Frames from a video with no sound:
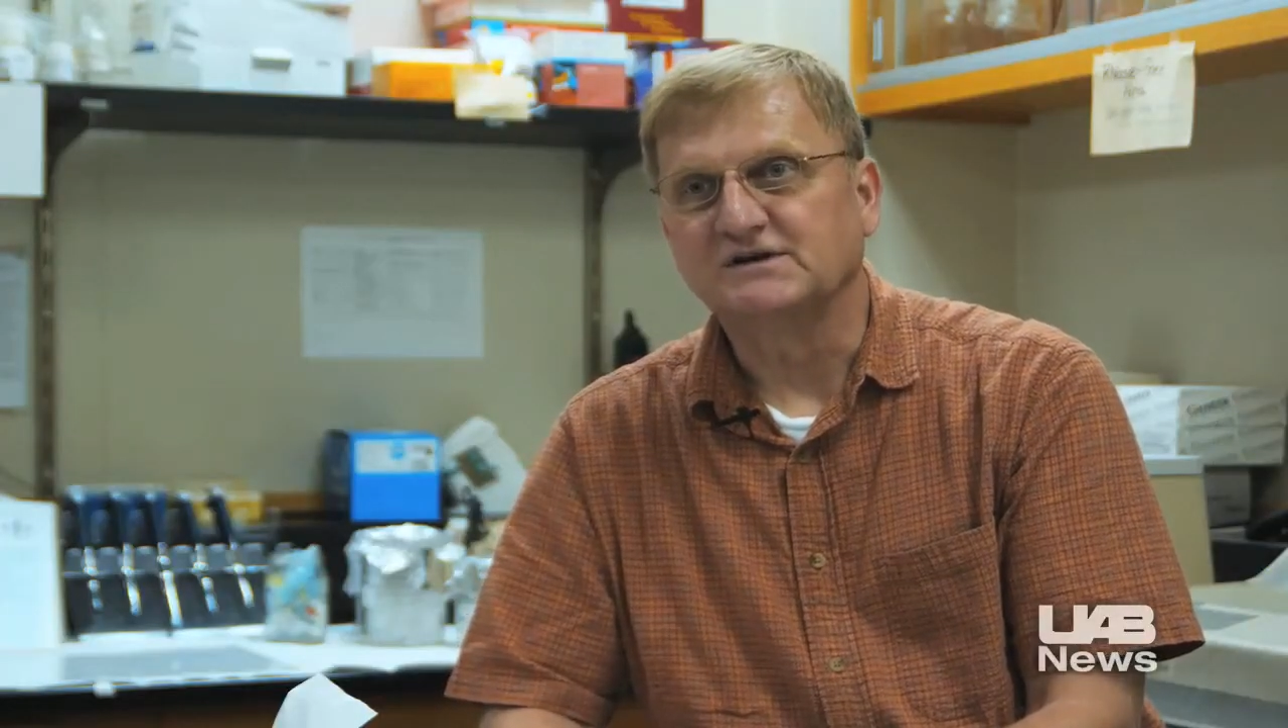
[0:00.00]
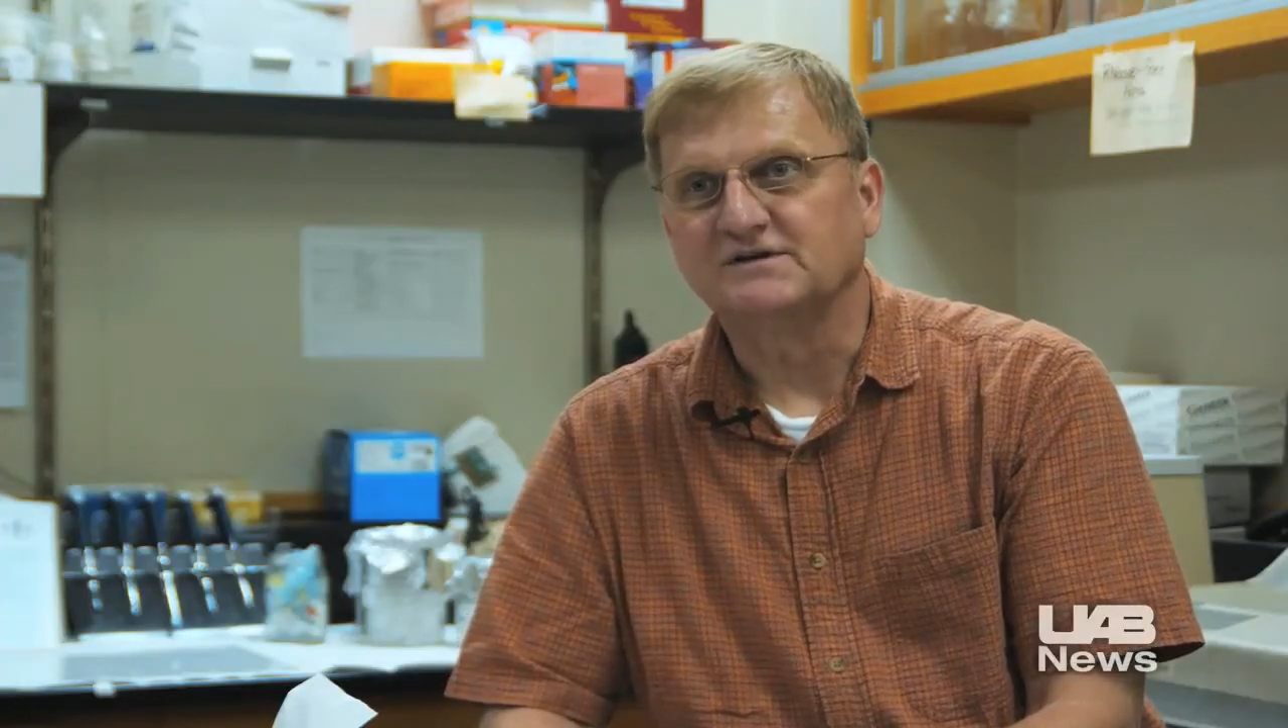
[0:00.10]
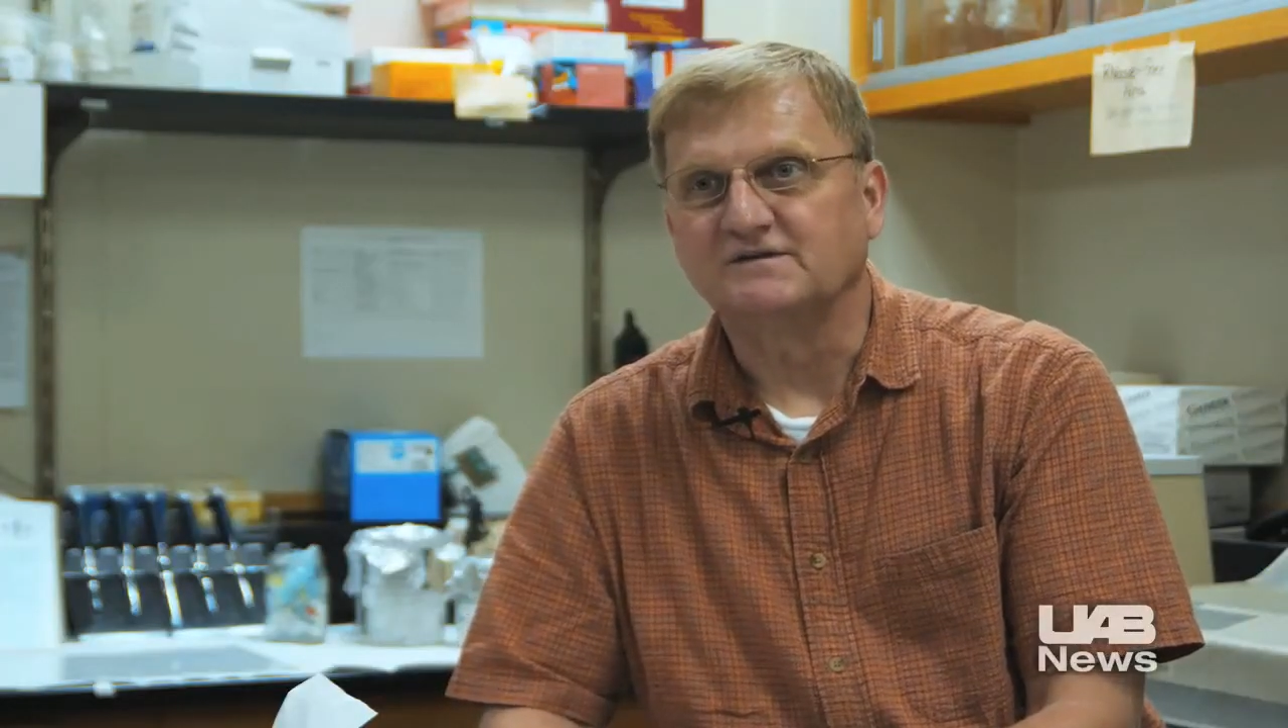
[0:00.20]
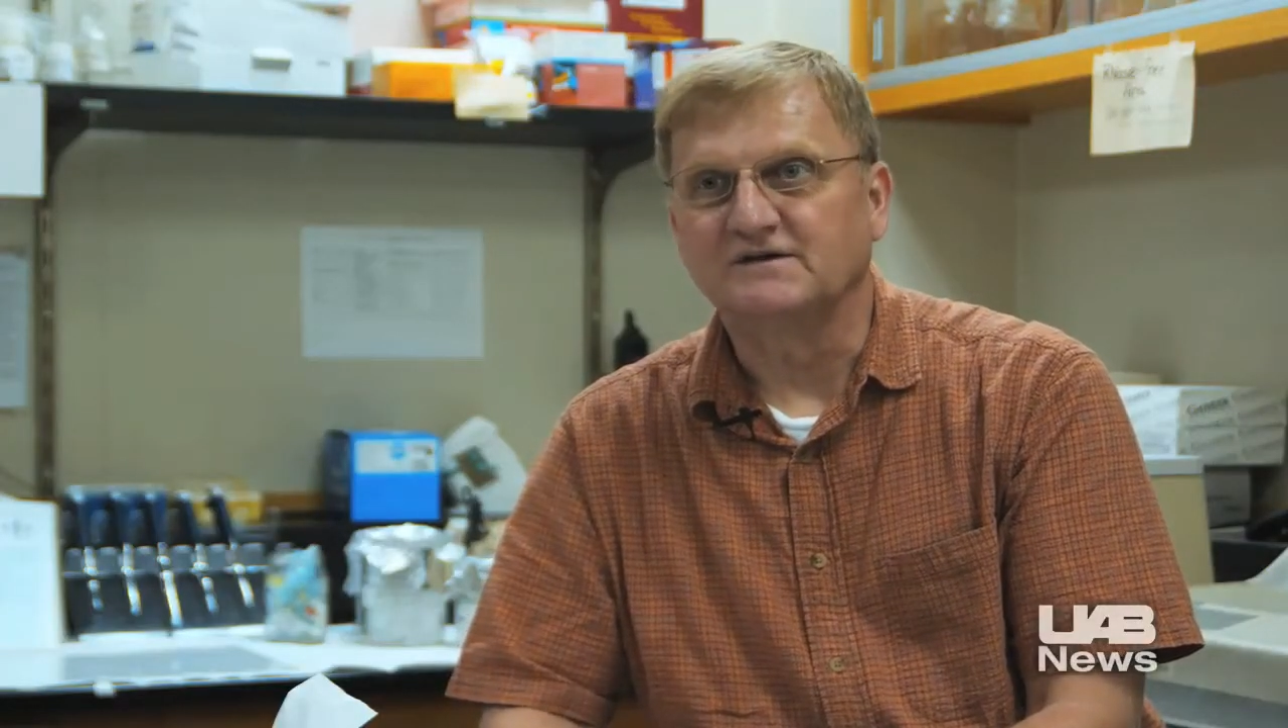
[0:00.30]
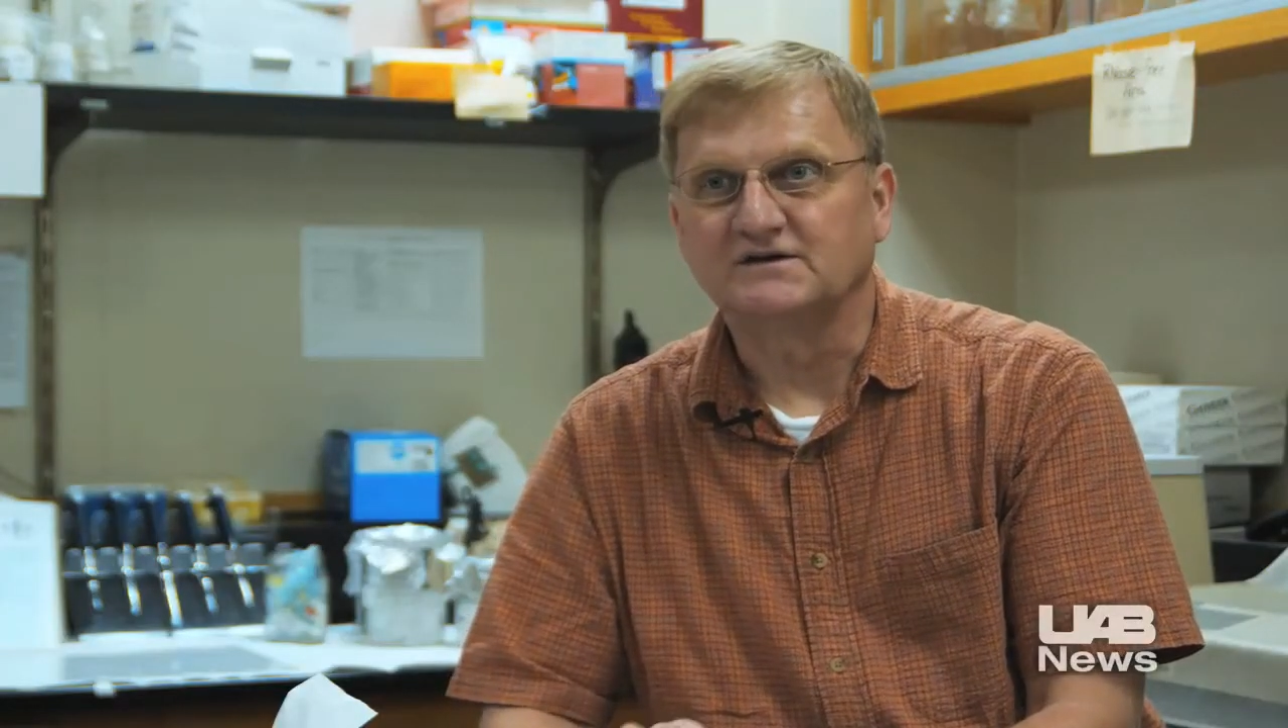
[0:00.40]

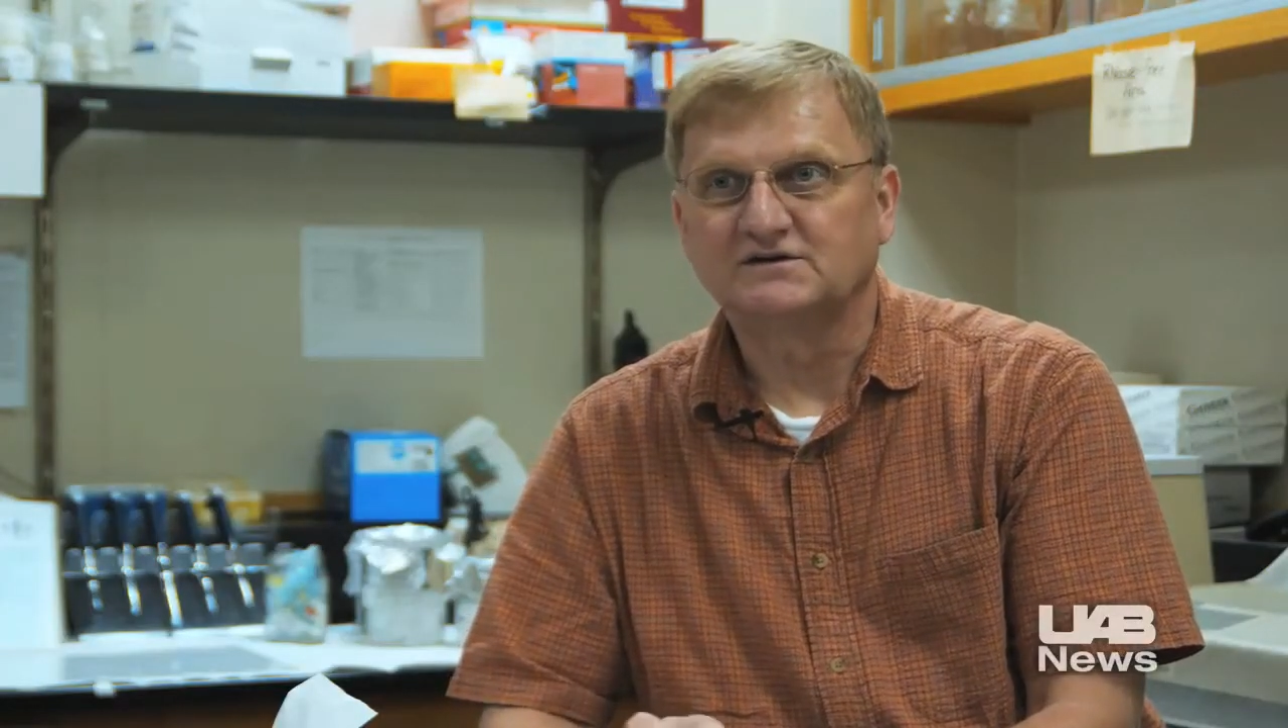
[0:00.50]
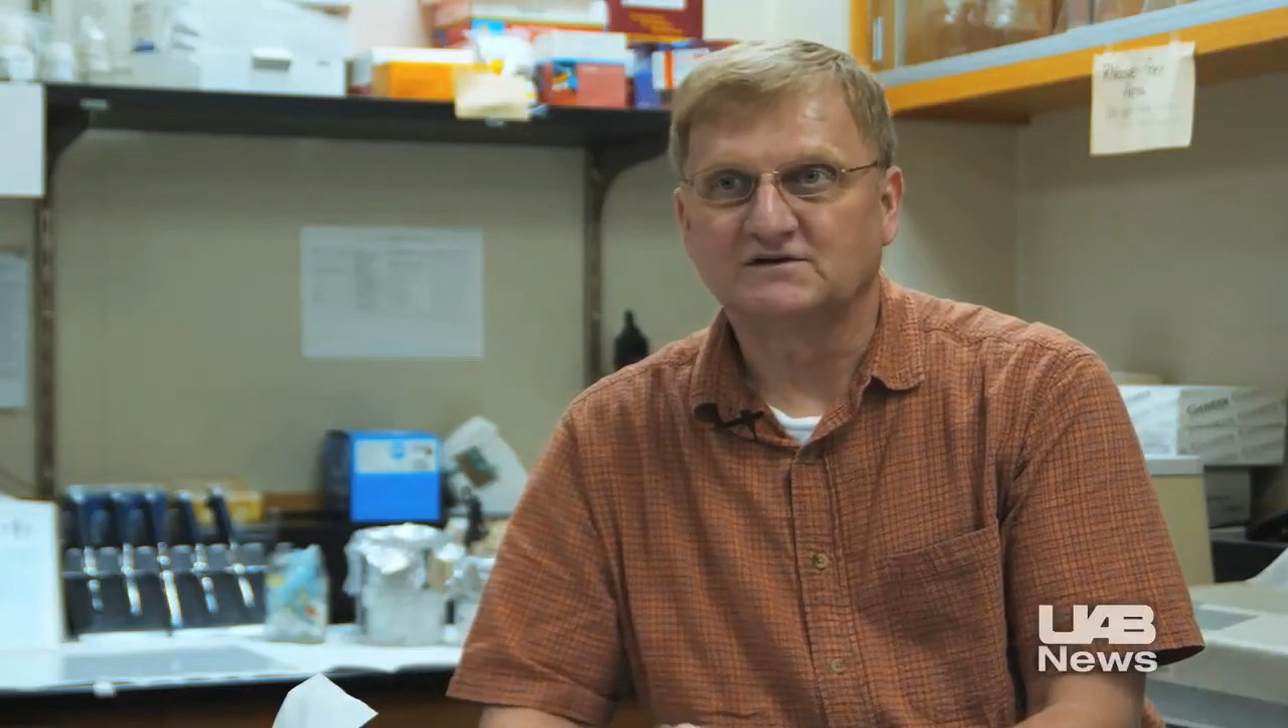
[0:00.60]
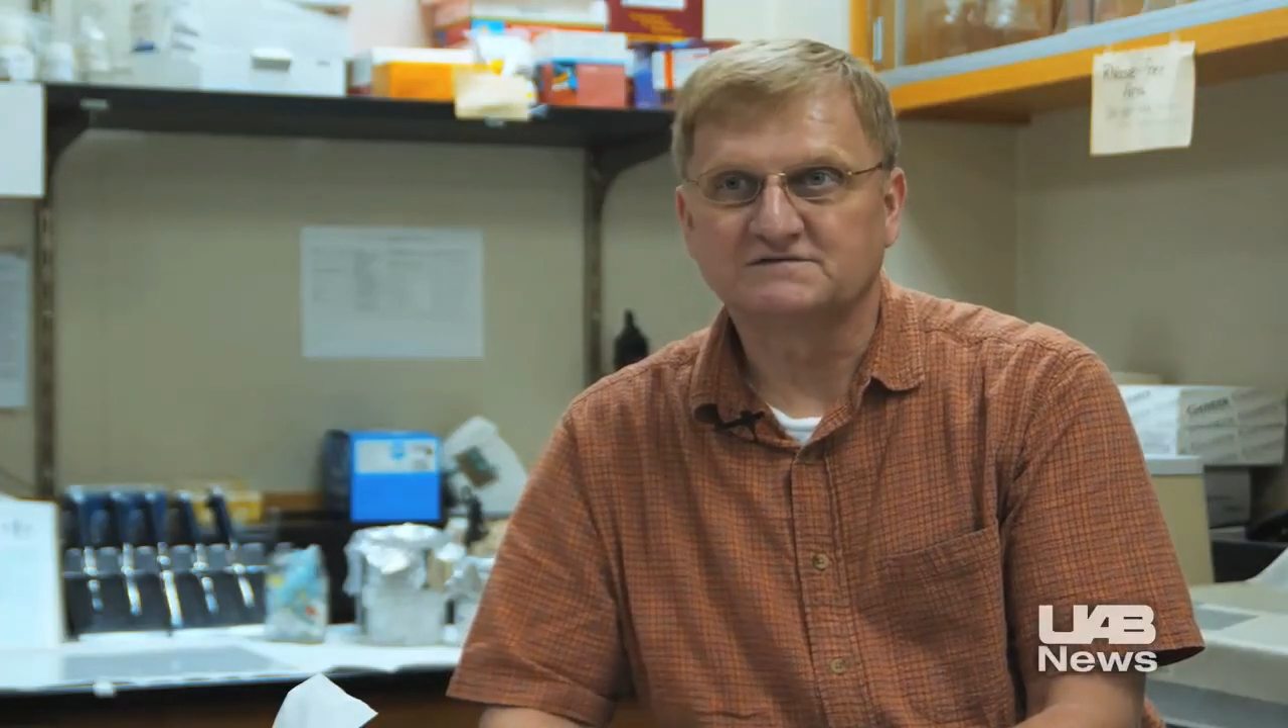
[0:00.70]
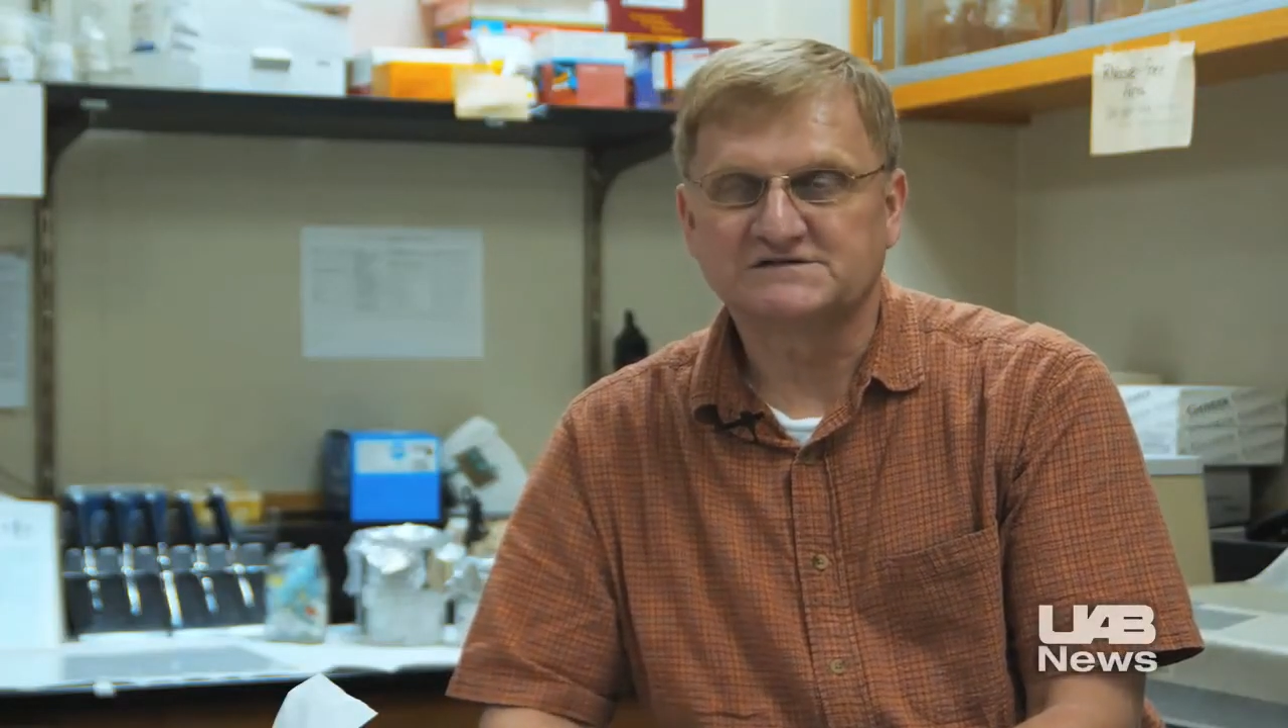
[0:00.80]
in the Gulf